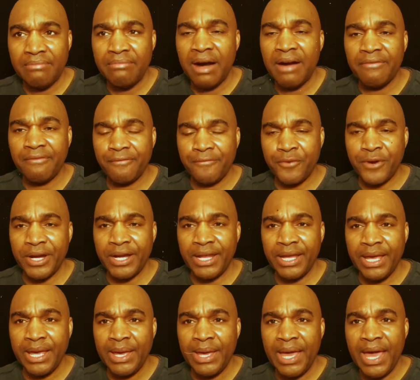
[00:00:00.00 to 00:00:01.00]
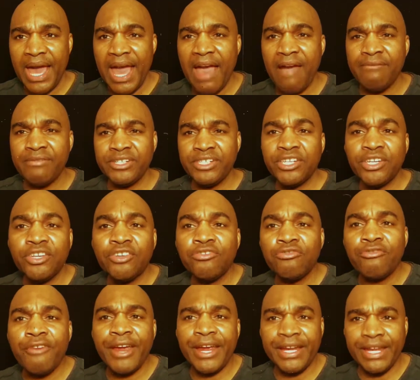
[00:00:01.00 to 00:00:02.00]
my friend, have
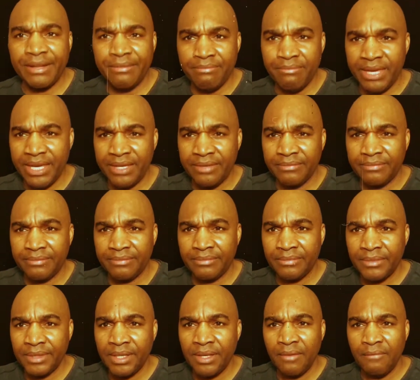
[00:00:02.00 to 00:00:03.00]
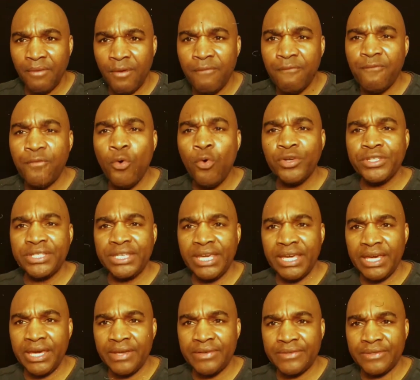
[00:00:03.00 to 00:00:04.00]
degraded me for four
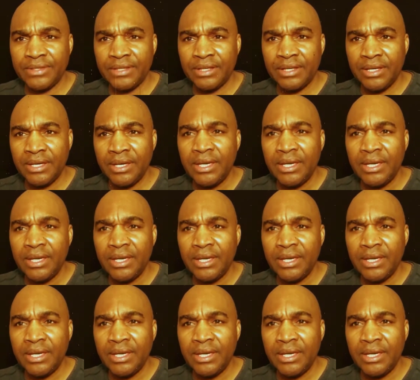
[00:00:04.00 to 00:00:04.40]
years.